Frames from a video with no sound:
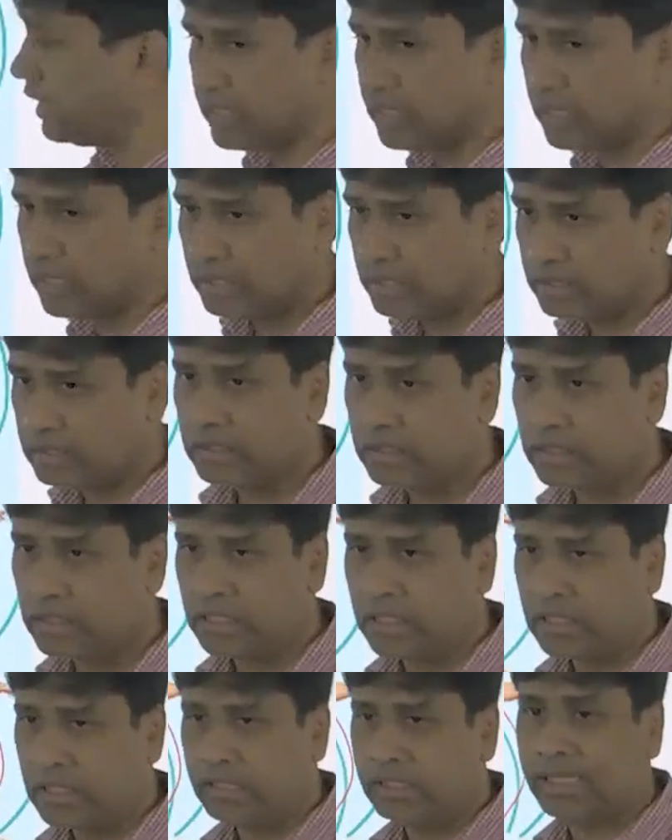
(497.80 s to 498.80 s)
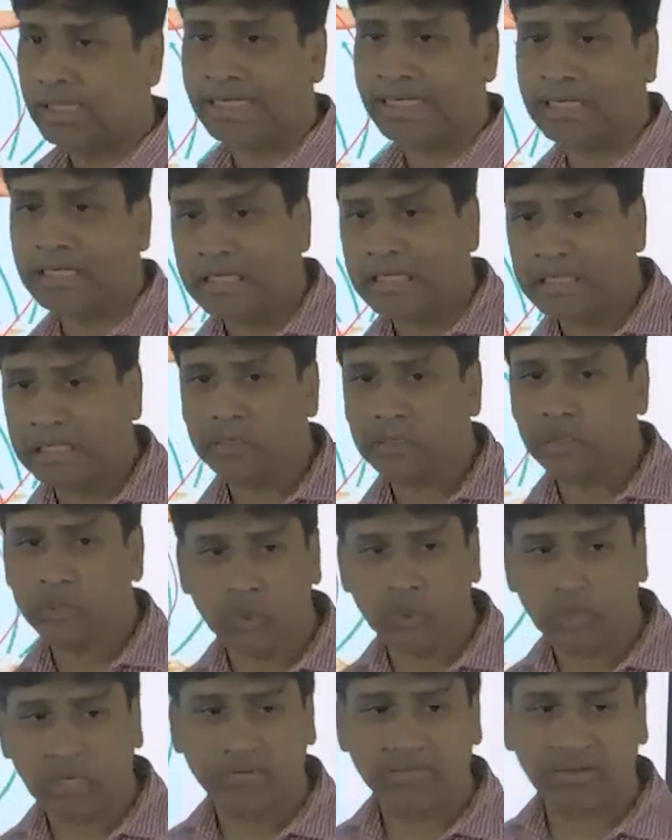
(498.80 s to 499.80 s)
link. That link
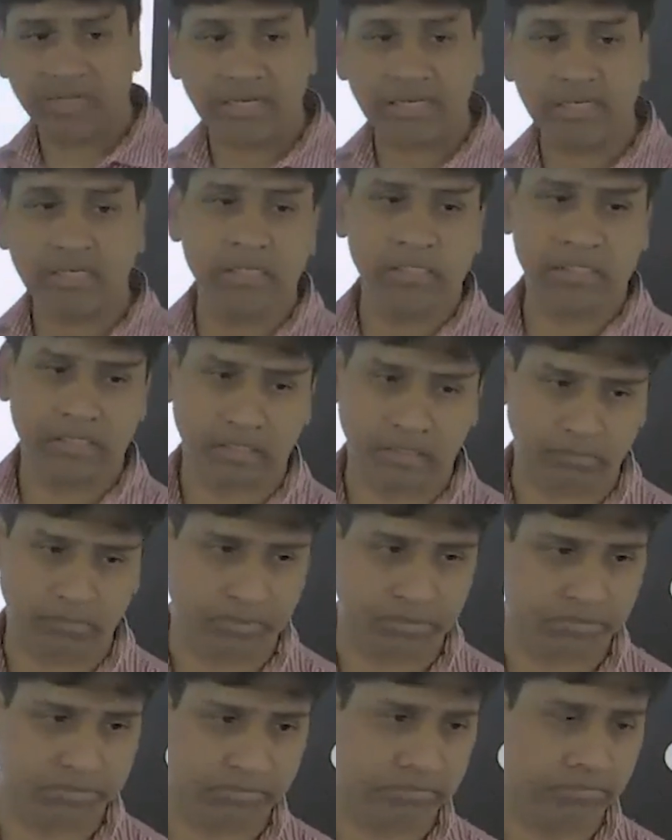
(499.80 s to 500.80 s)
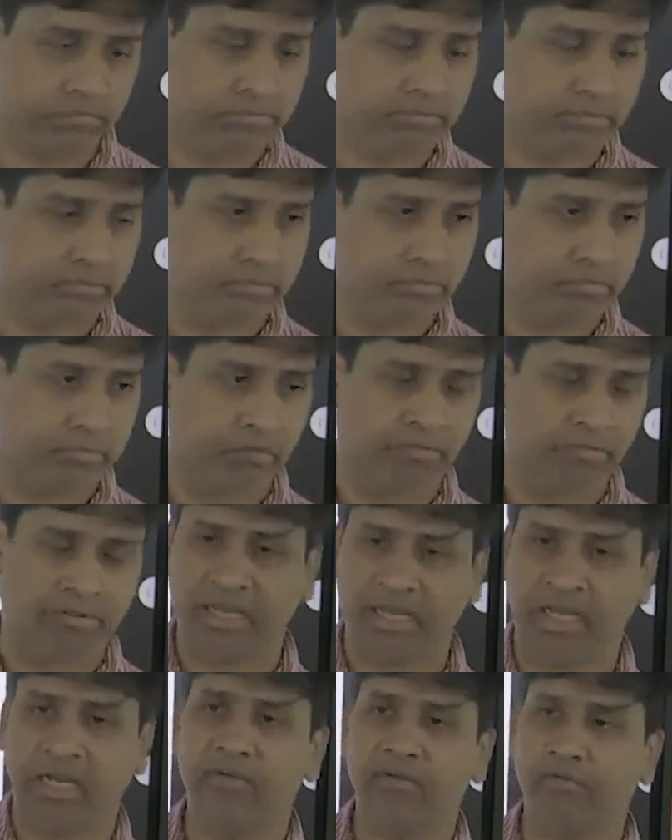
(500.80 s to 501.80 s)
should never get disturbed. If
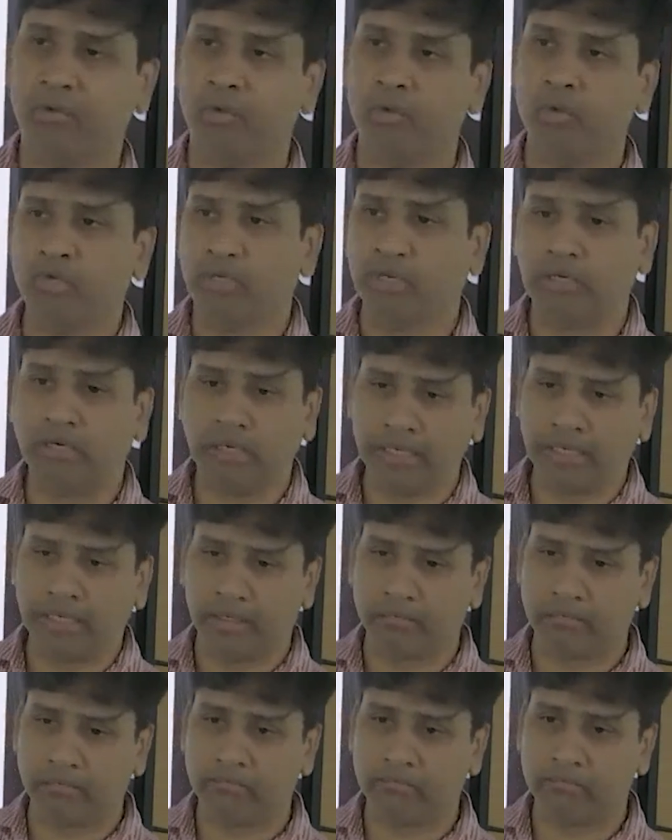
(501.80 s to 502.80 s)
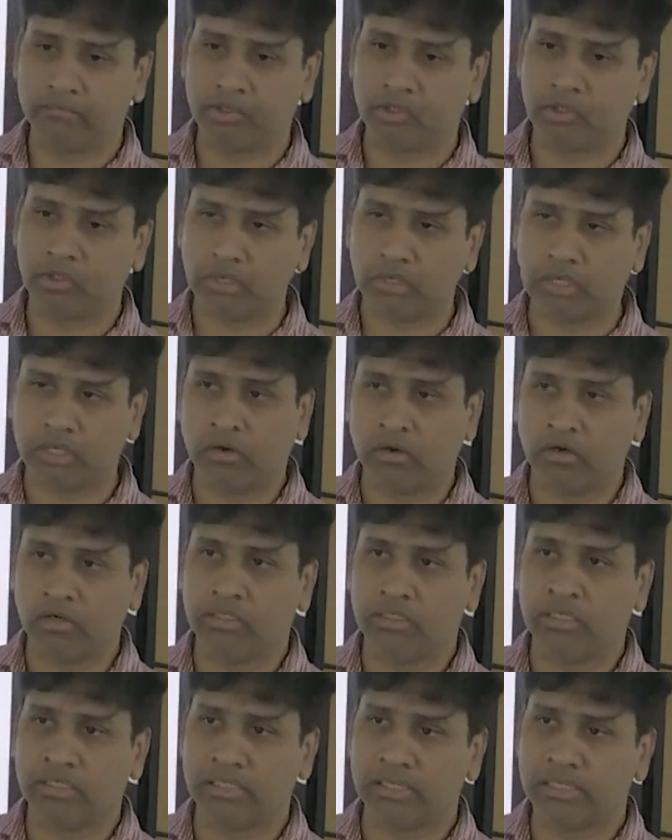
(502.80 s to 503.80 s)
I have 200 link, no
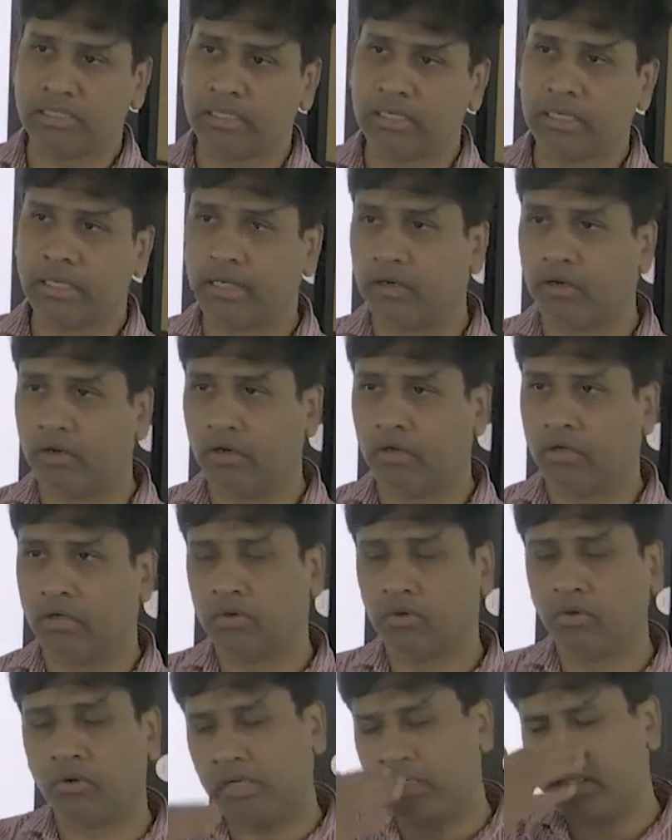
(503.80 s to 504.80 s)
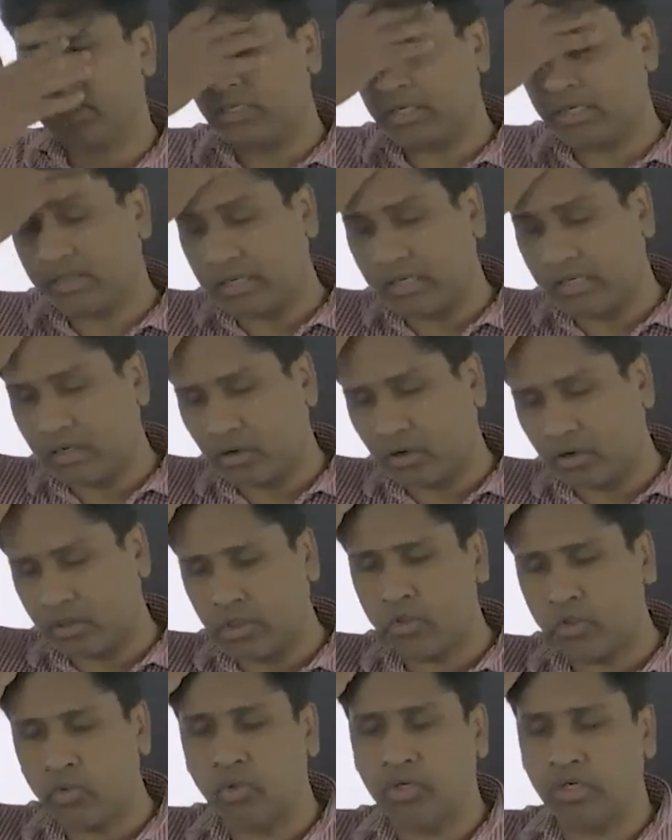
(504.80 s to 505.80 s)
necessary that all
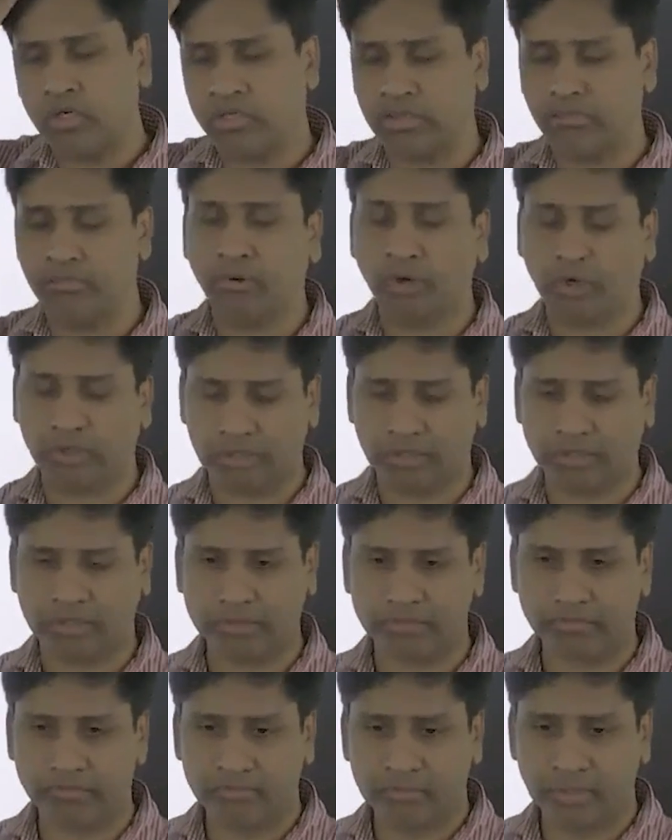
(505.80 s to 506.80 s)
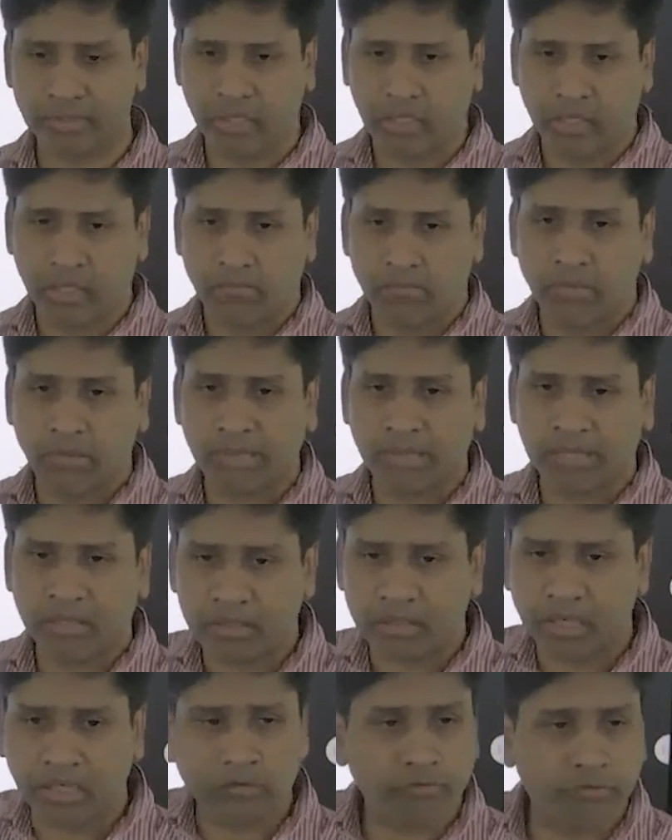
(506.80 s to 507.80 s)
the 200 is important. Maybe
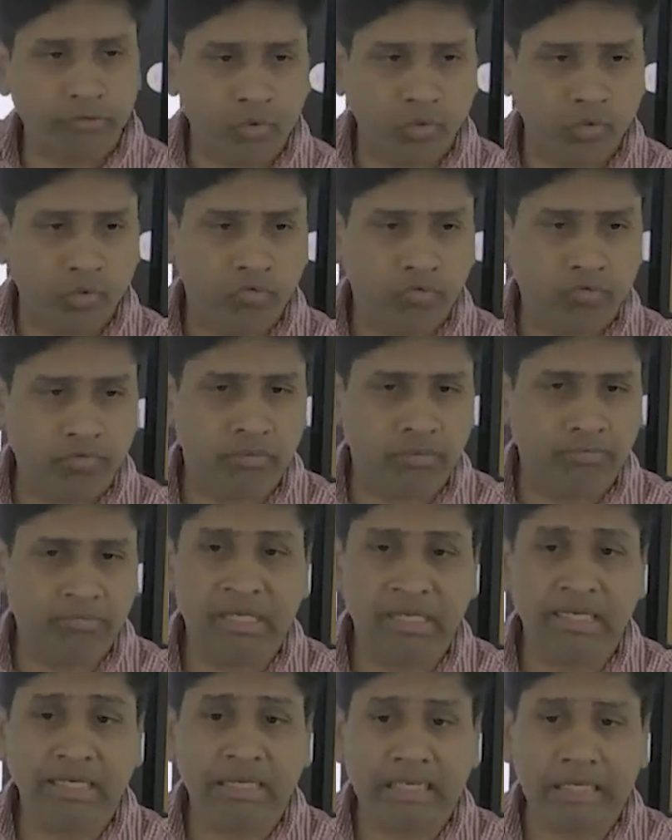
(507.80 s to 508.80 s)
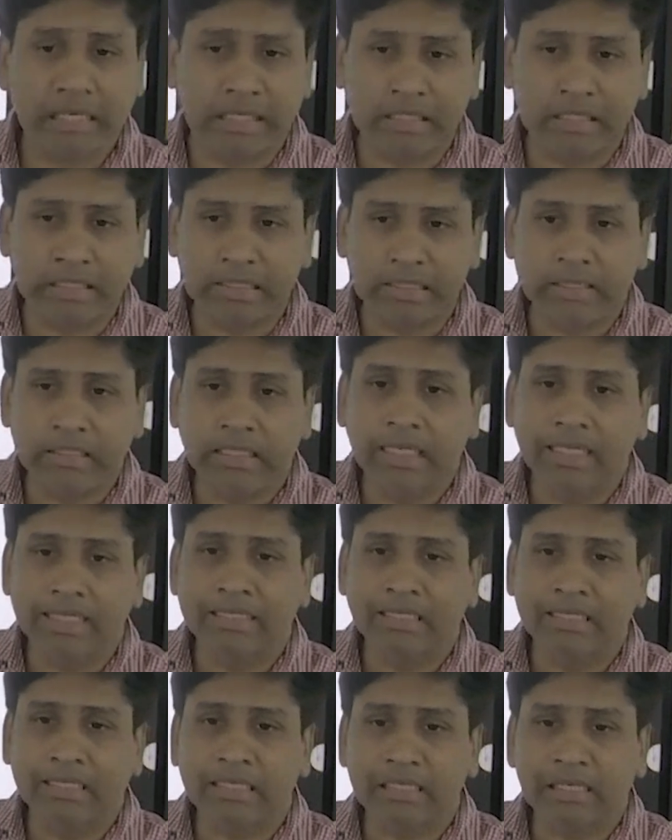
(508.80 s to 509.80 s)
in that few will be a key link.
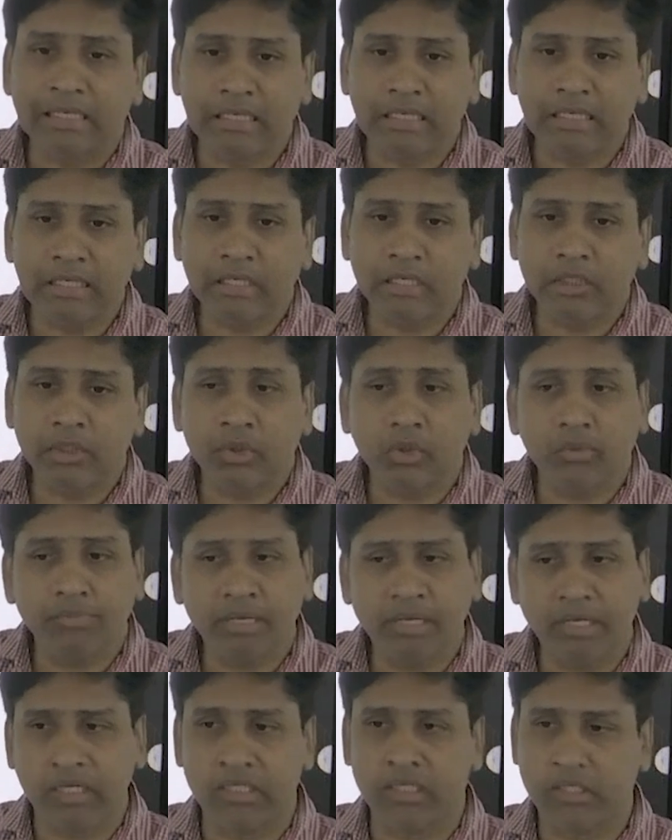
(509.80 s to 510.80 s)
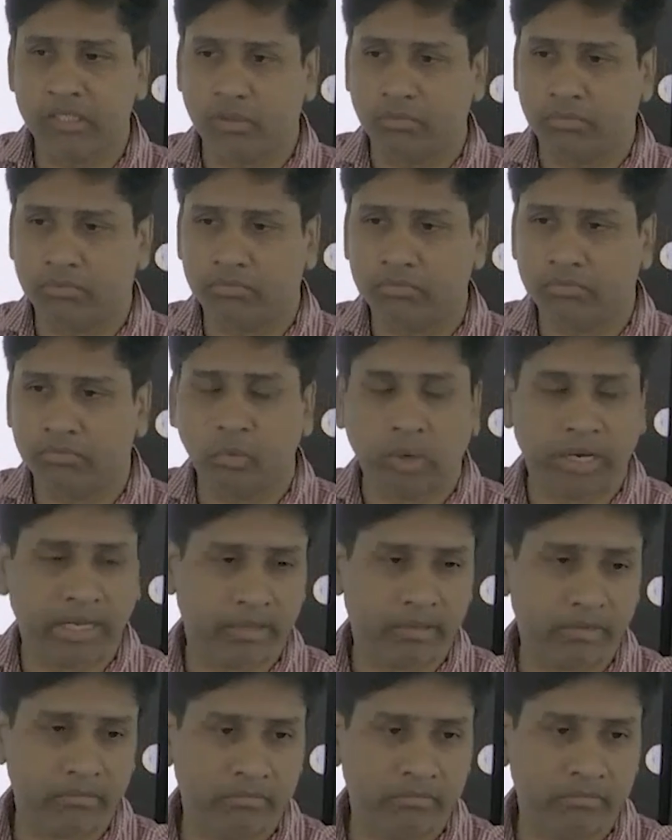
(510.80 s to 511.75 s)
That key link should be conserved. Why?